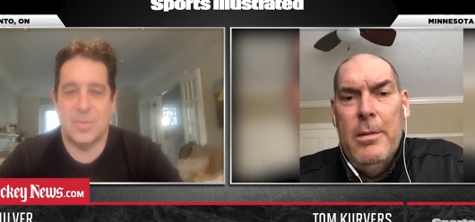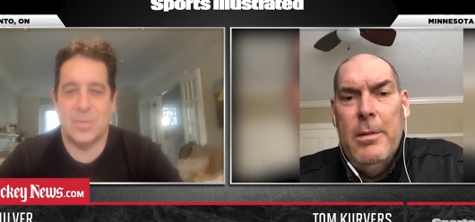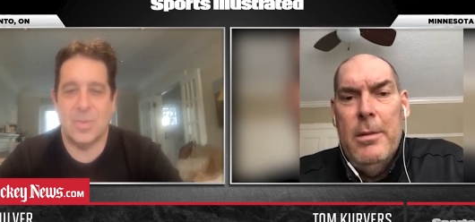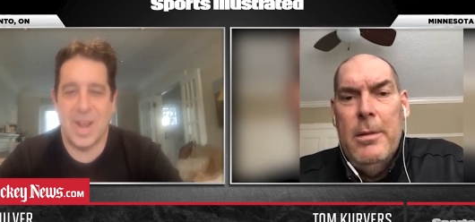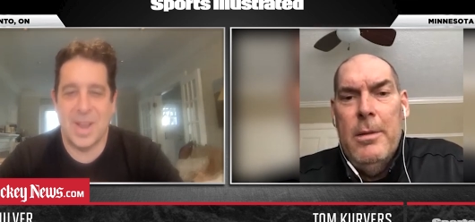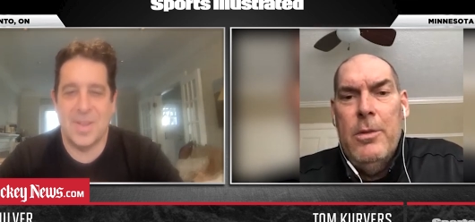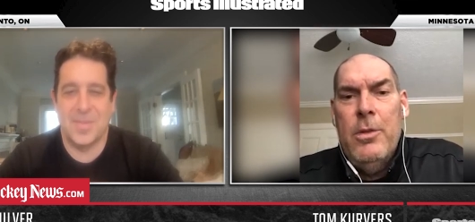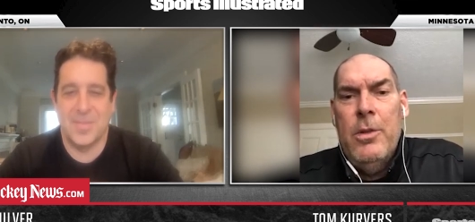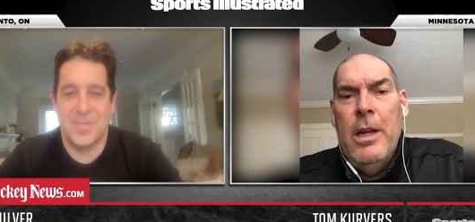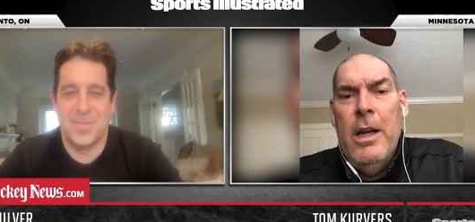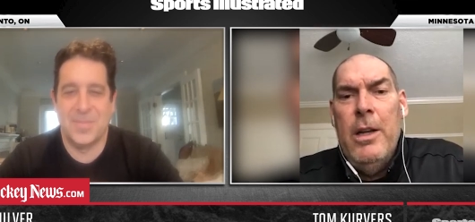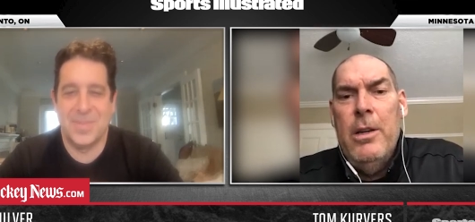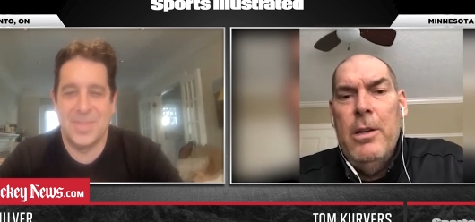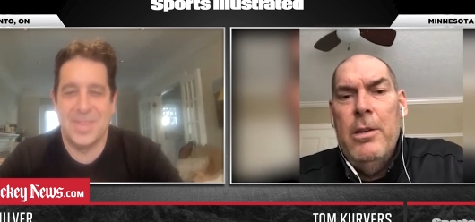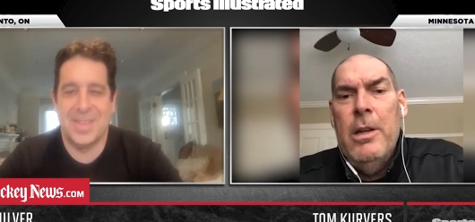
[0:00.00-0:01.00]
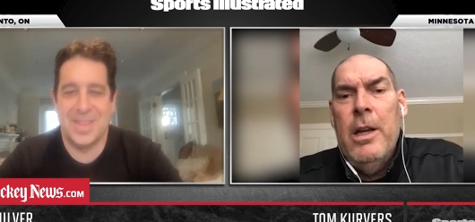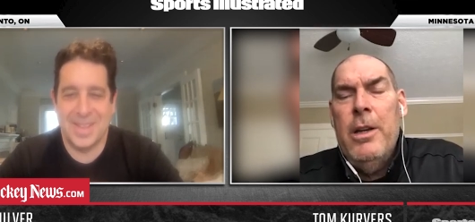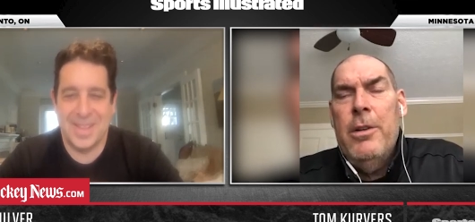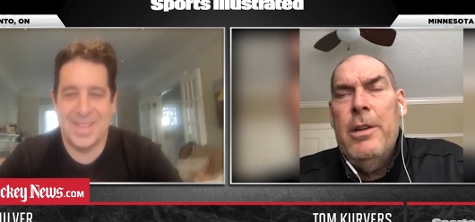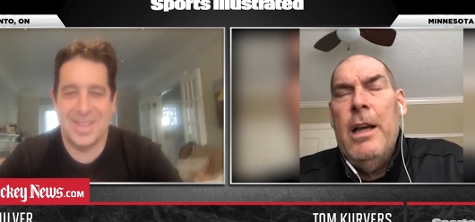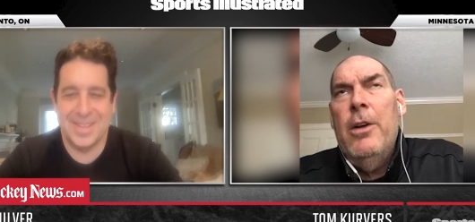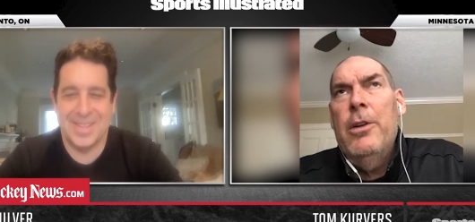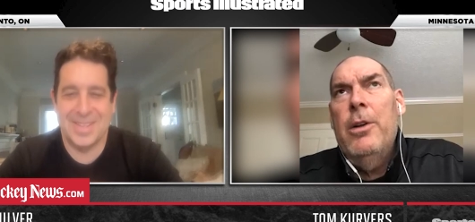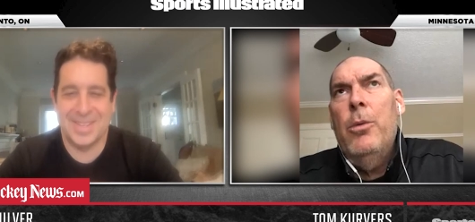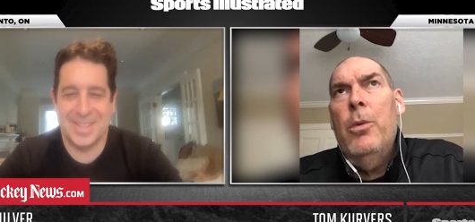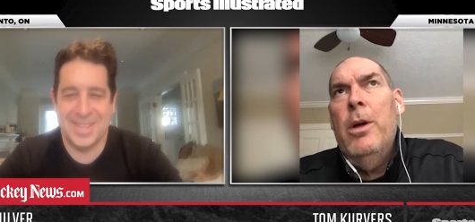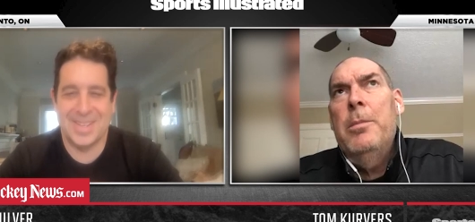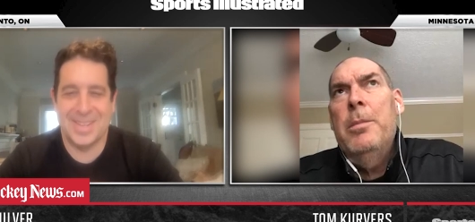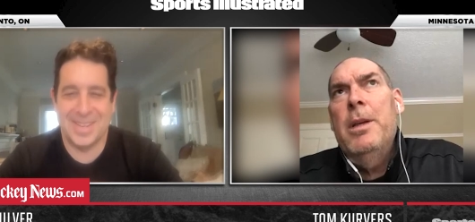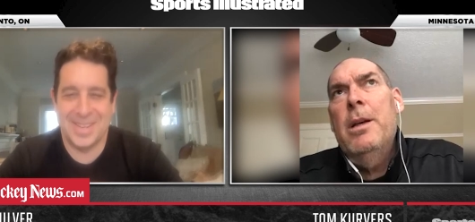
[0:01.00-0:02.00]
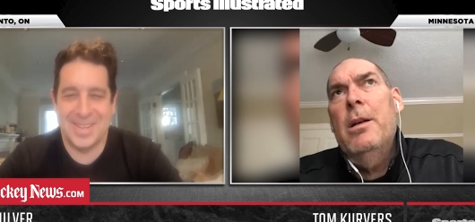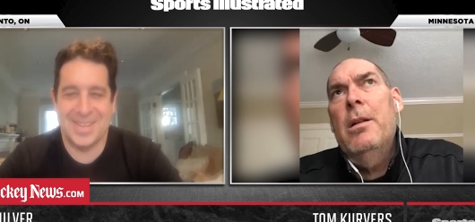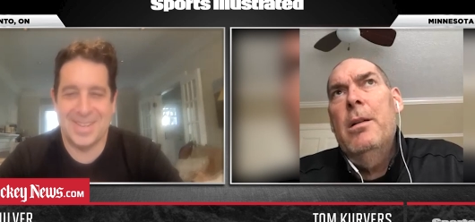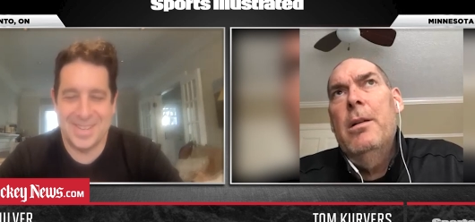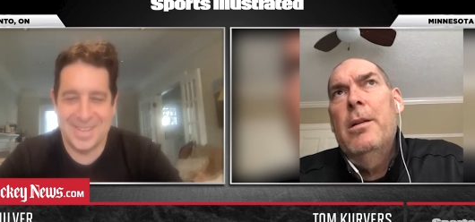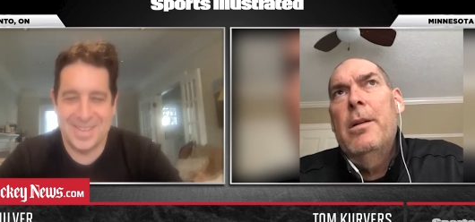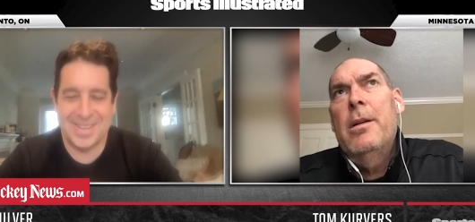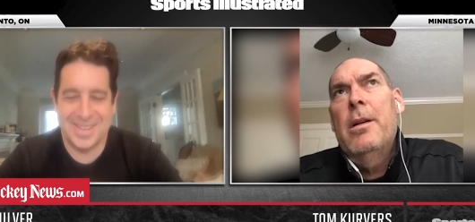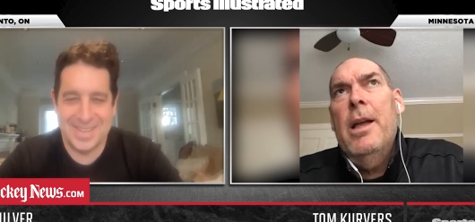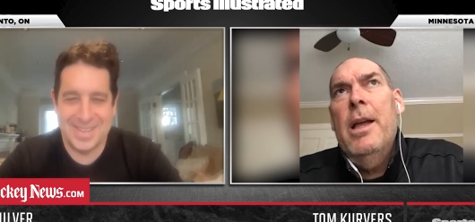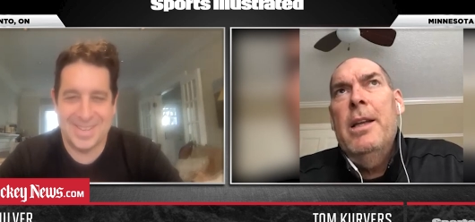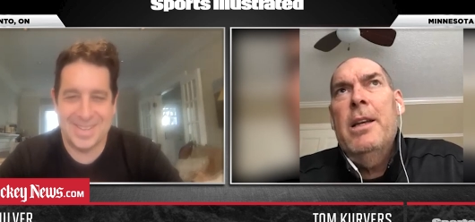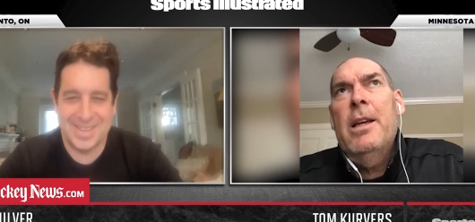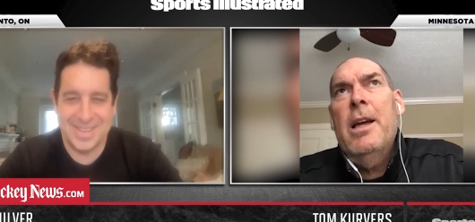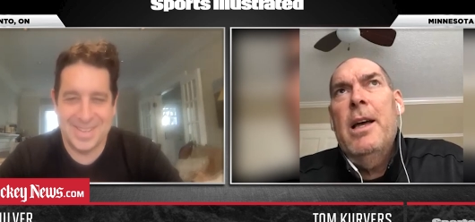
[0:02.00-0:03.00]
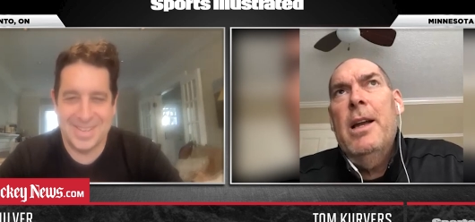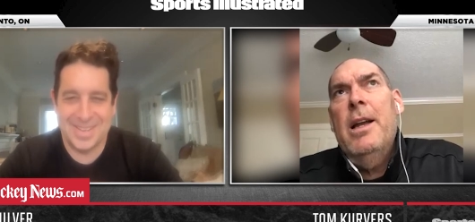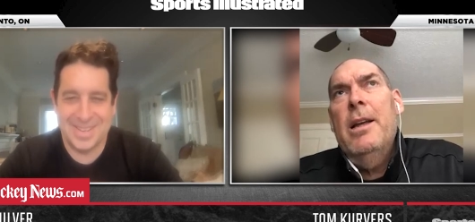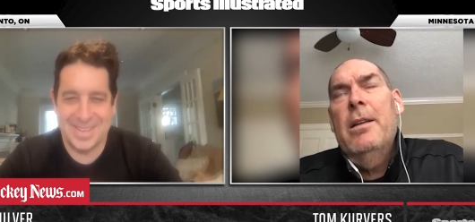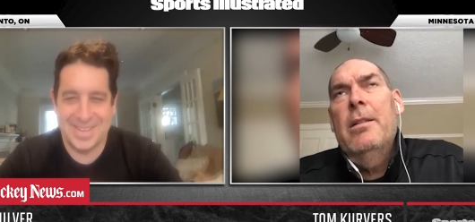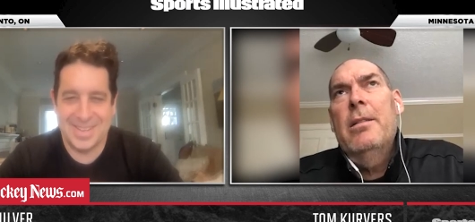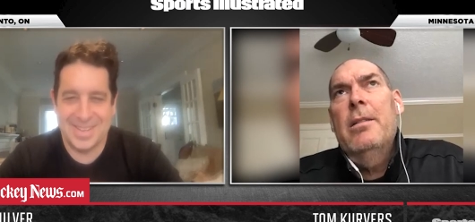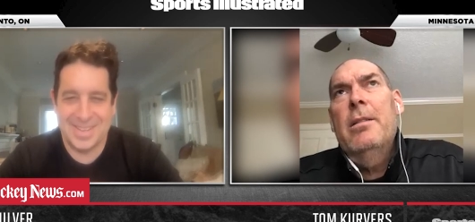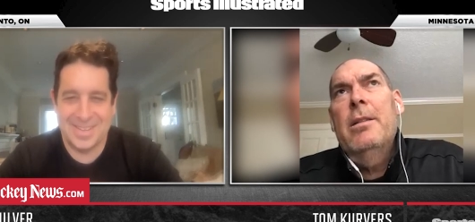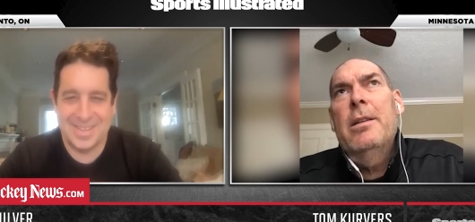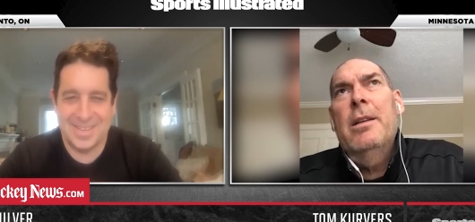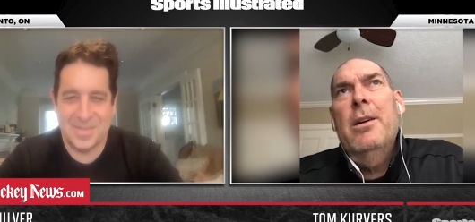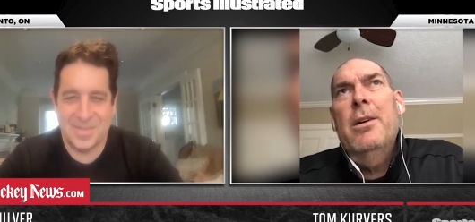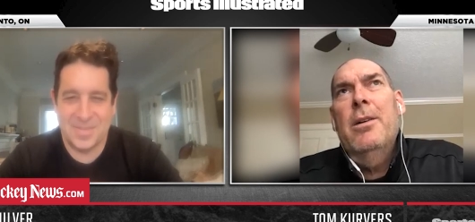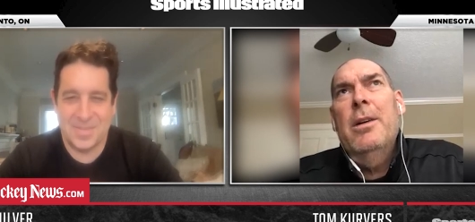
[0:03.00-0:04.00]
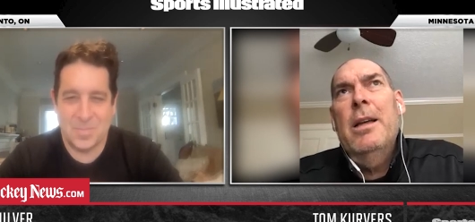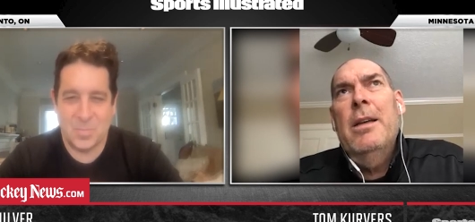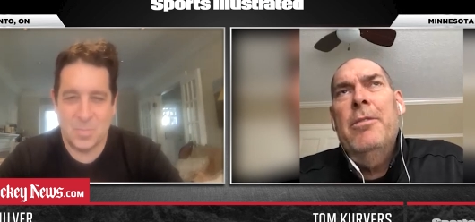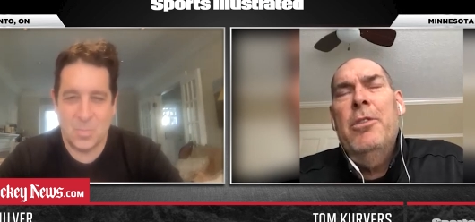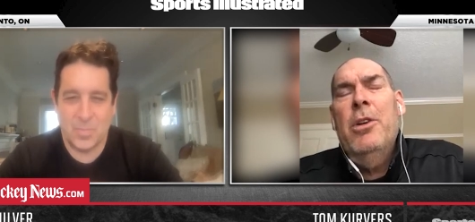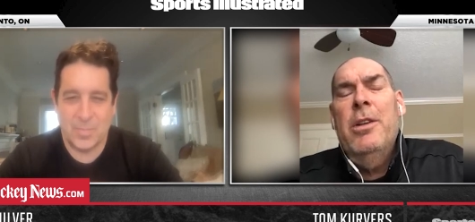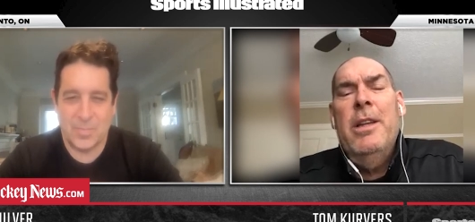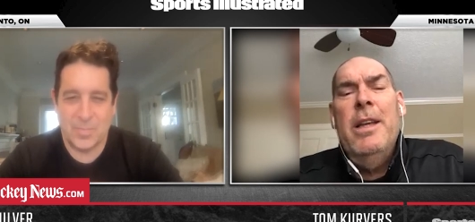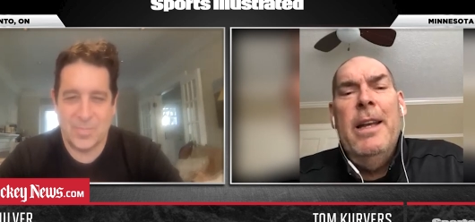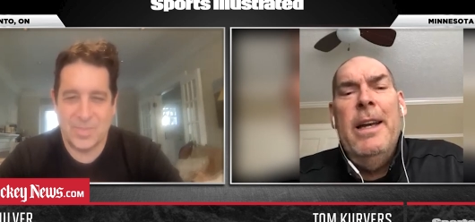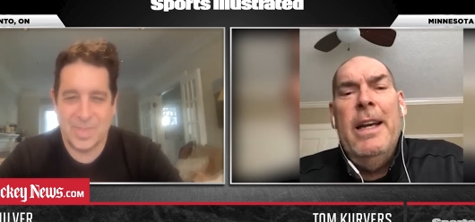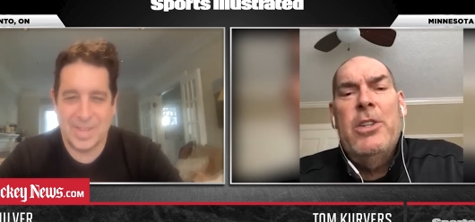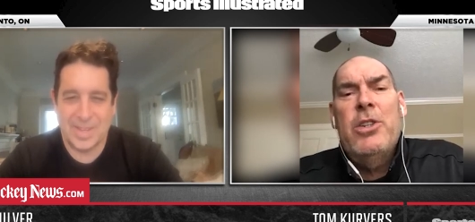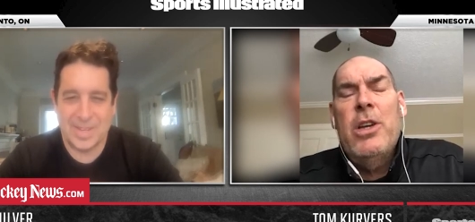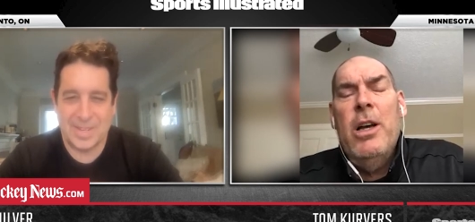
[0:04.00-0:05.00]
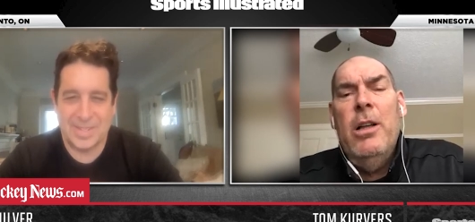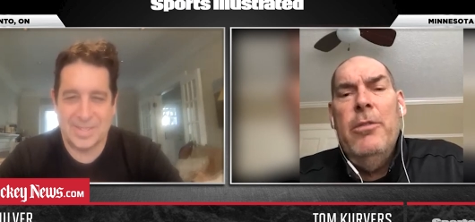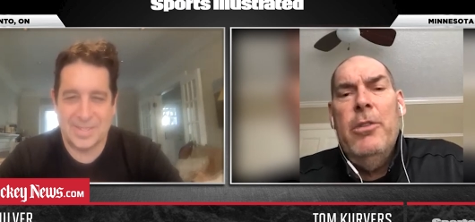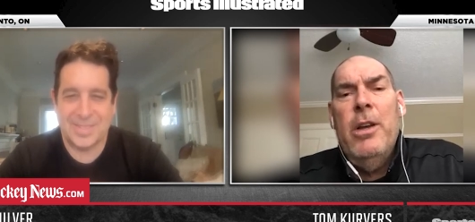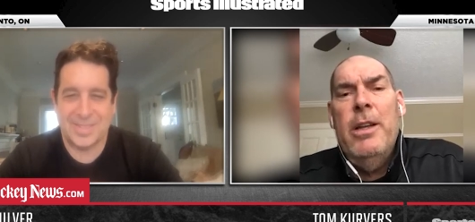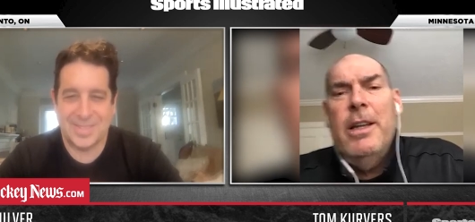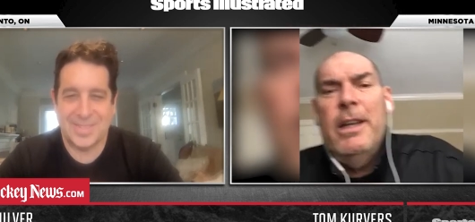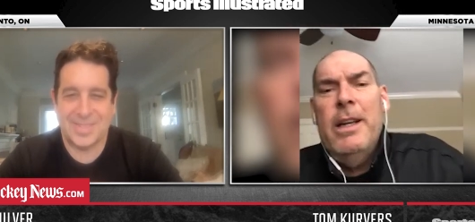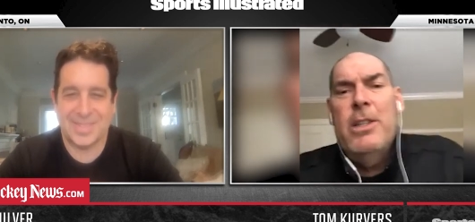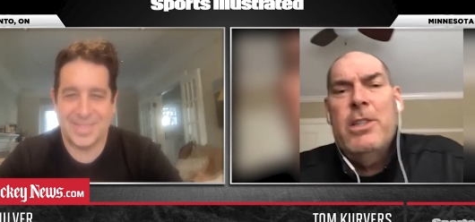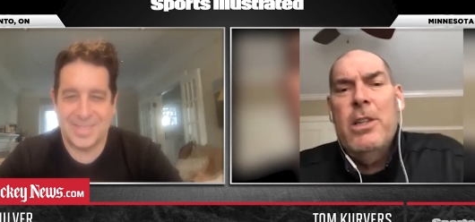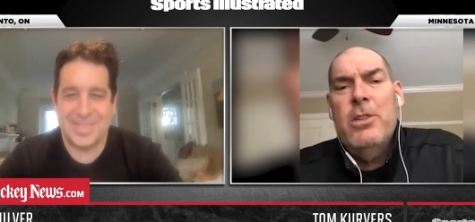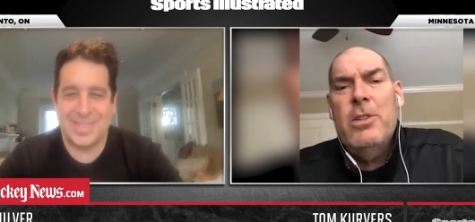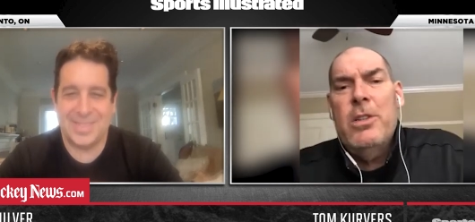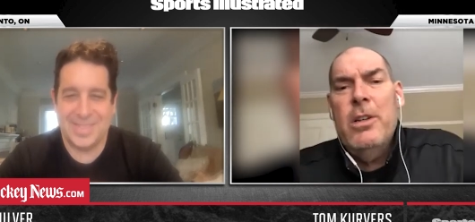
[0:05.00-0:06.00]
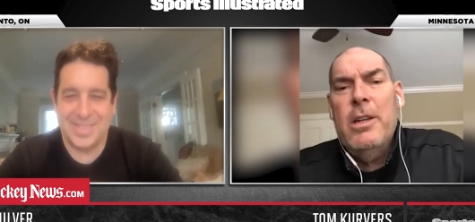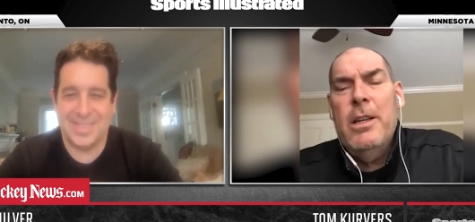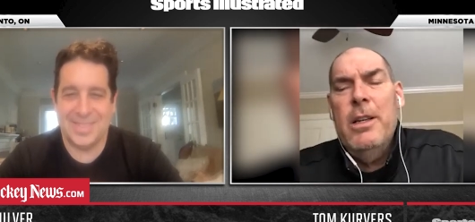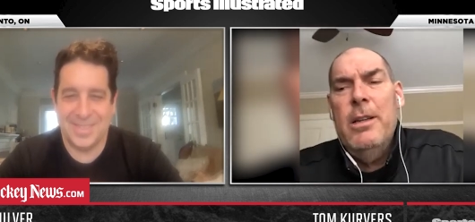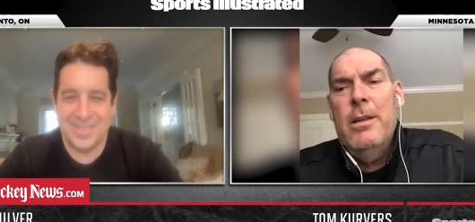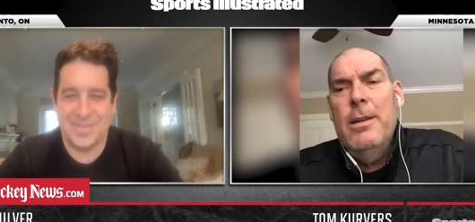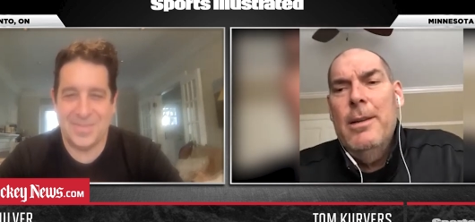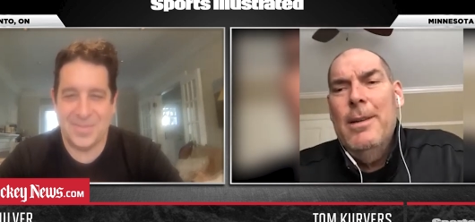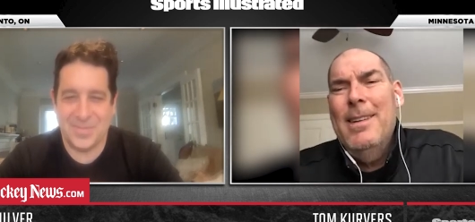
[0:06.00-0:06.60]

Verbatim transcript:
Speaker 1: Right. So now you, now you're down to one meal, and you gotta, you know, if you're in the NHL, if you're on the NHL circuit,